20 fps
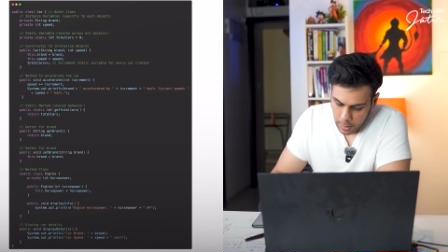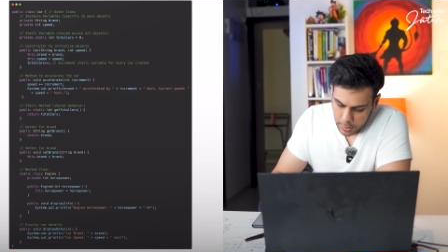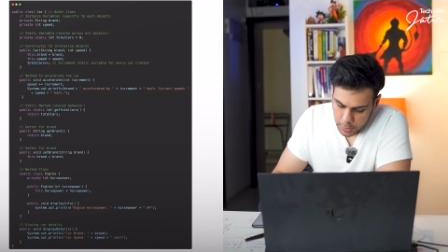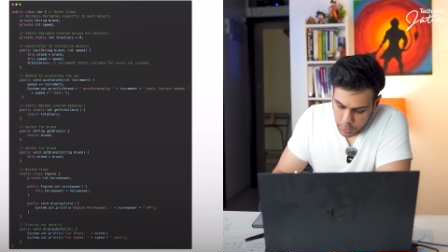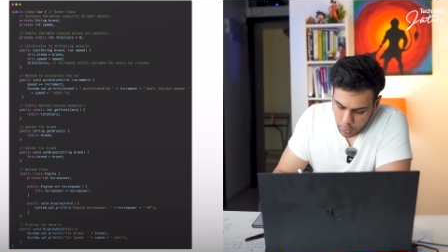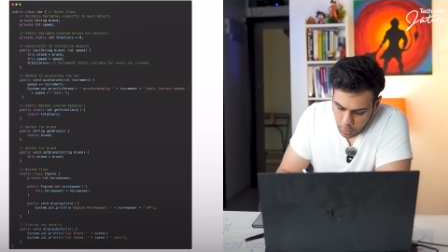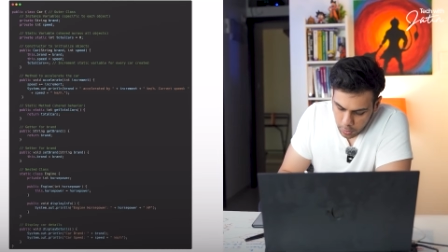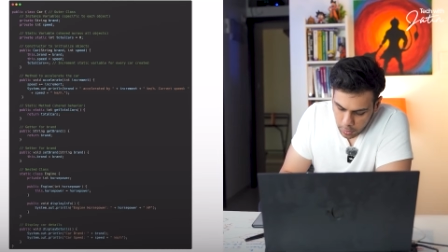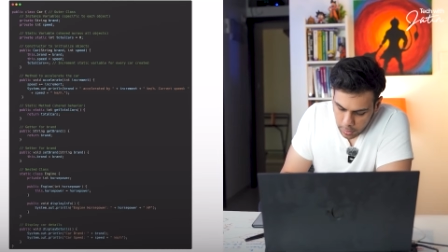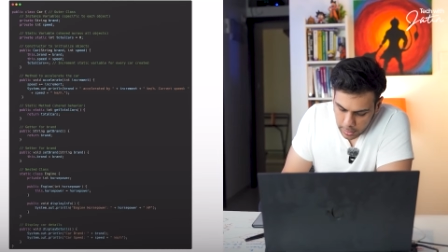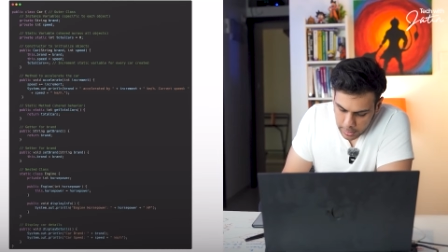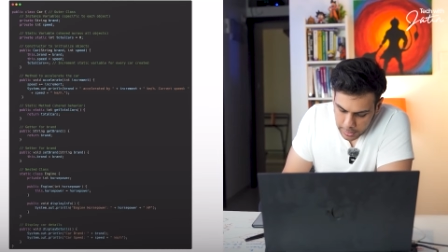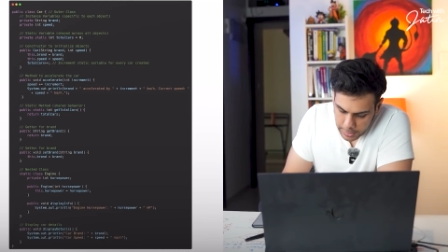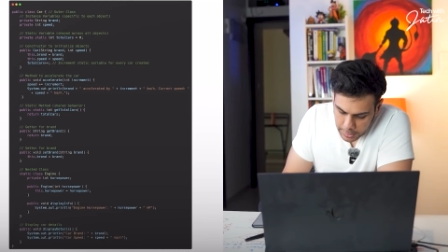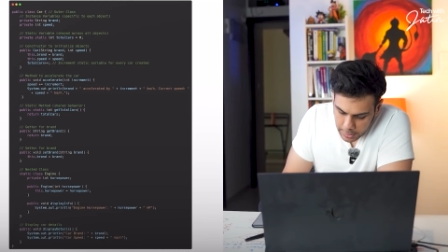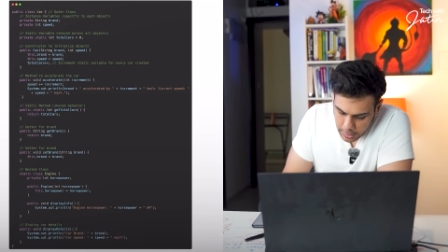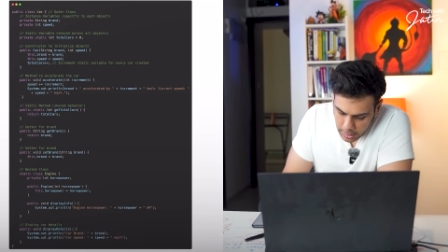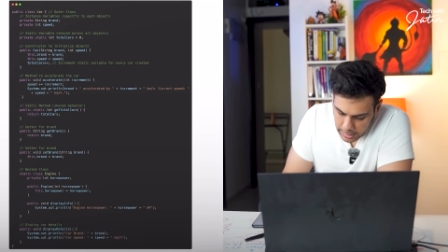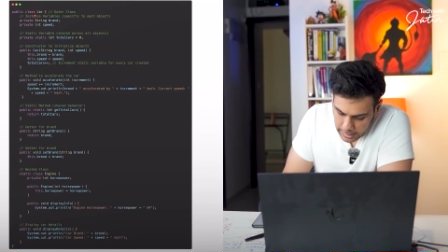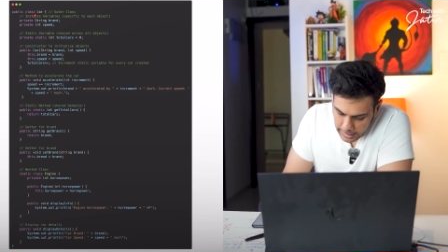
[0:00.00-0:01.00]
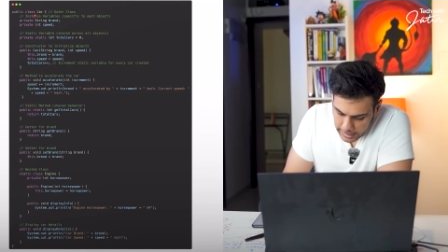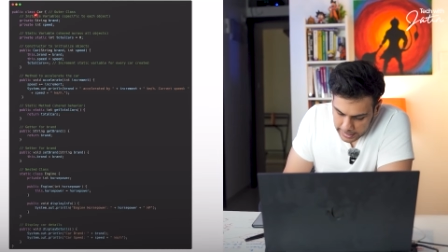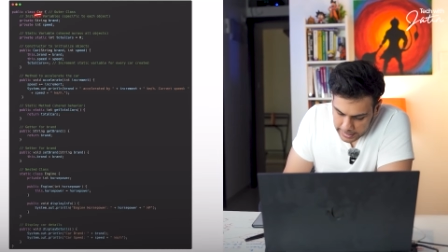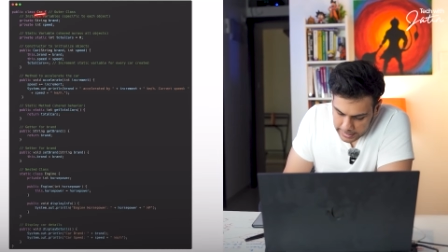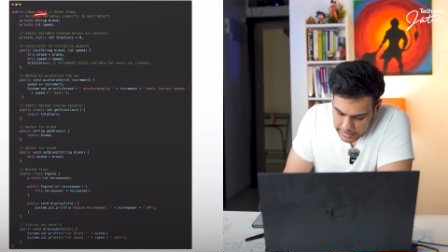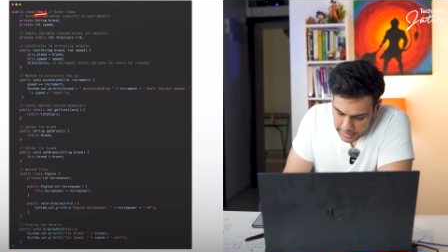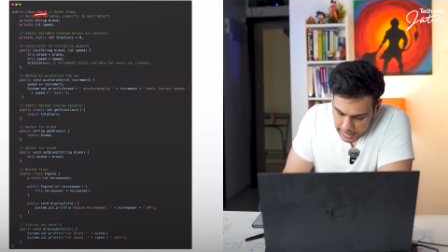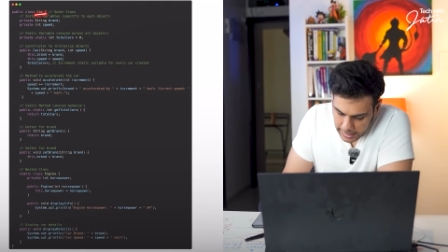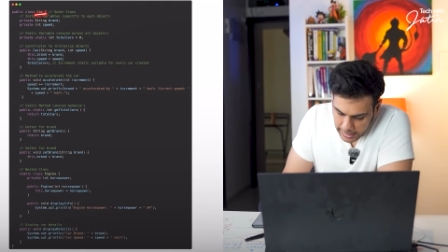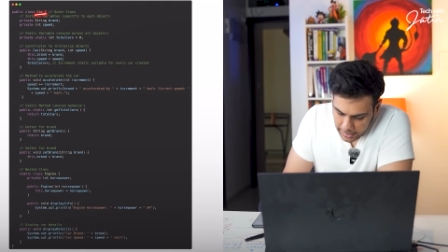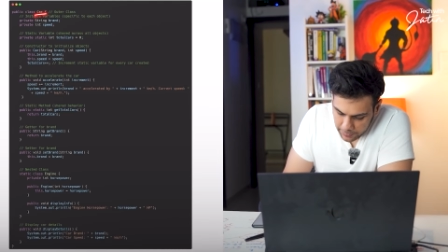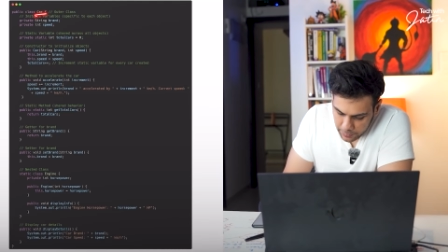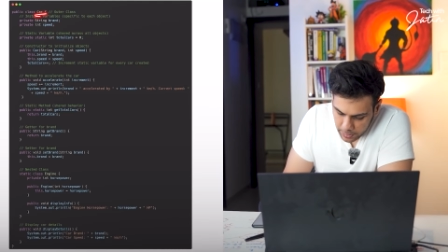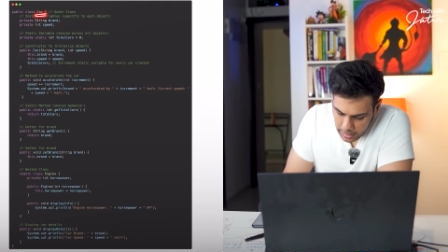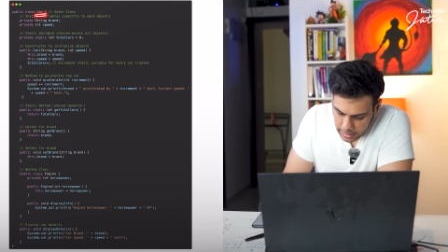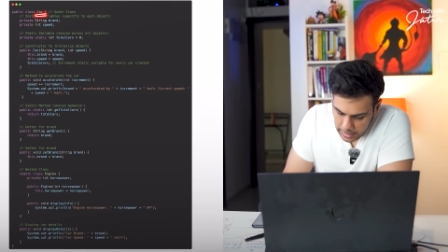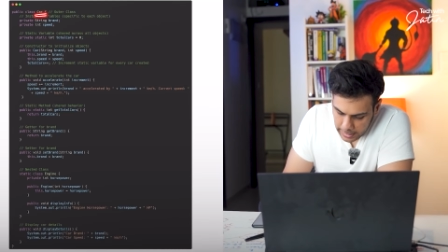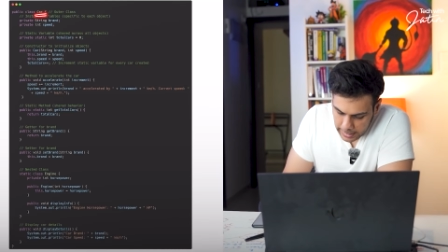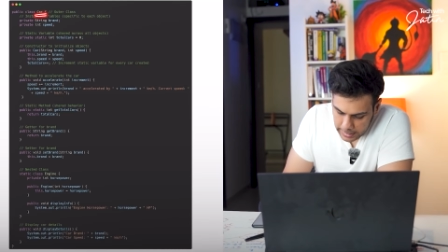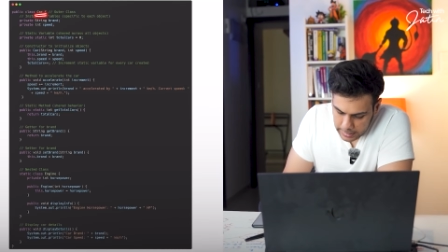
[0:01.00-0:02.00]
So here guys, I have
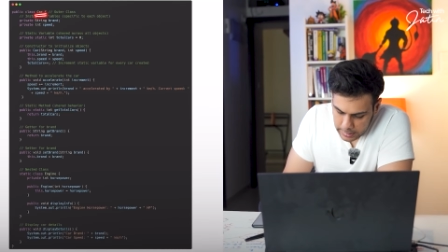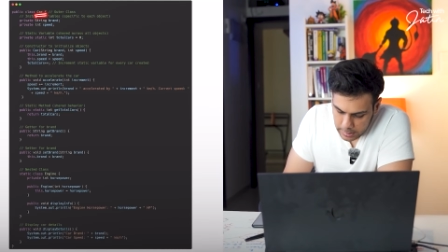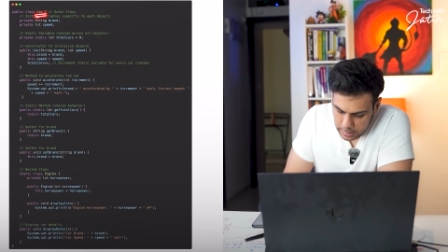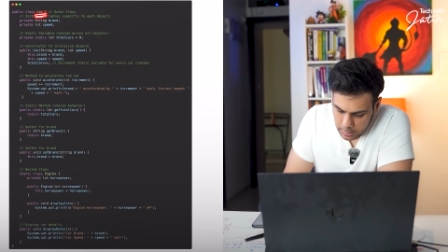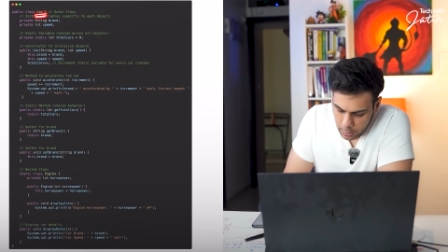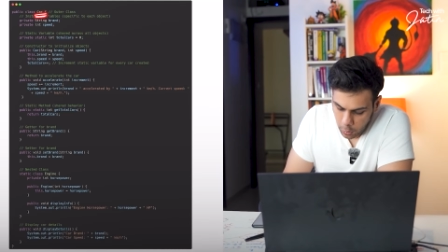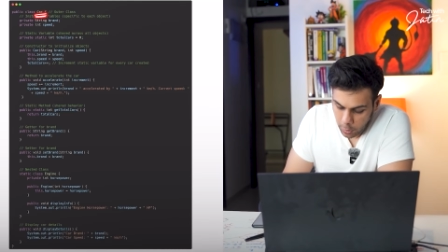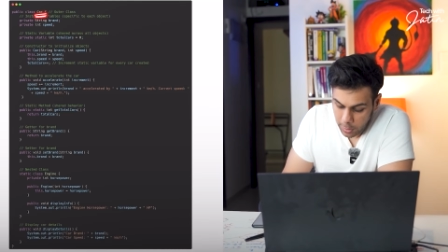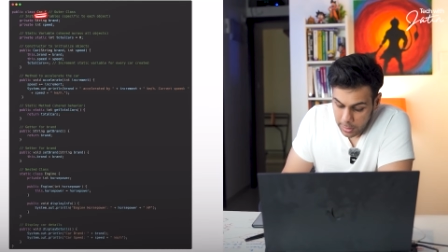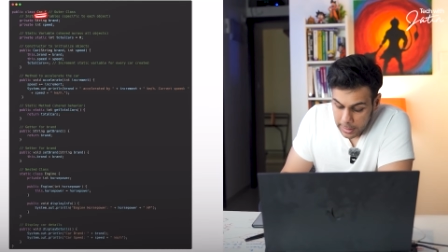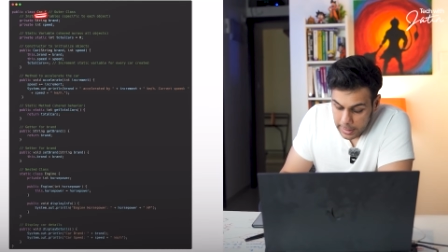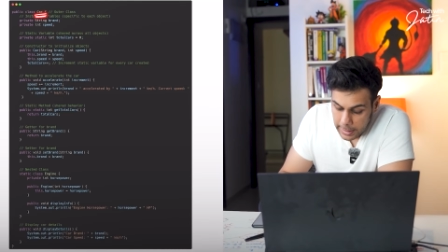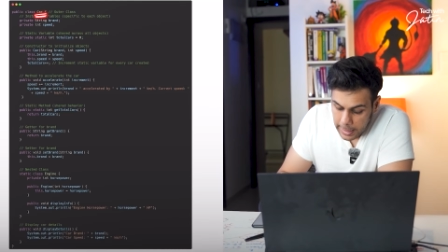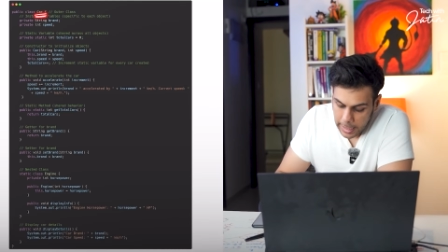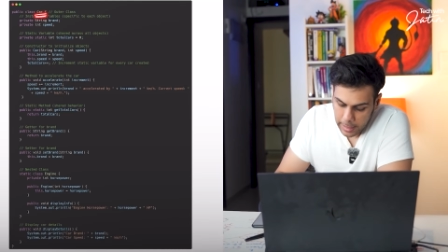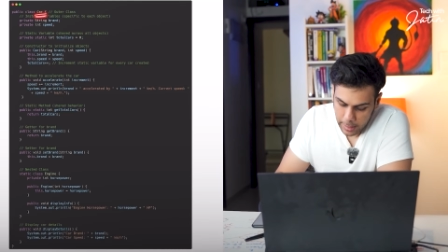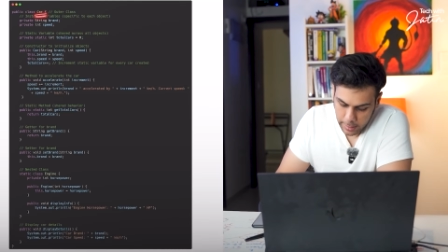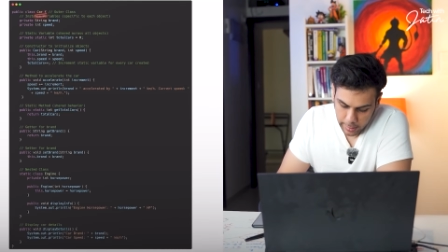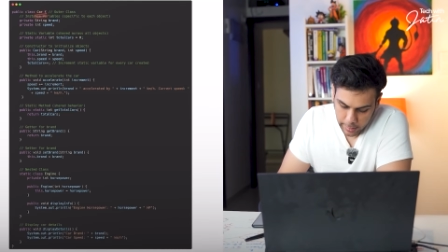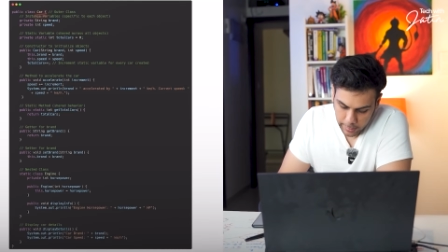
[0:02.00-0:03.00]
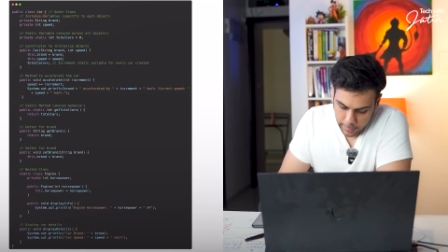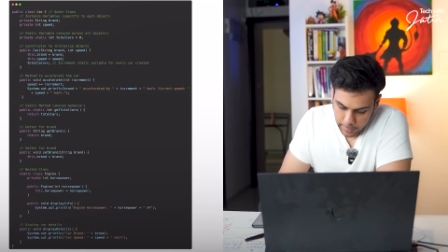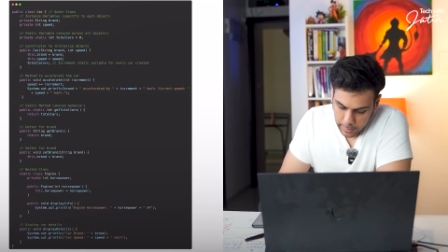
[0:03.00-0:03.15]
a class called car,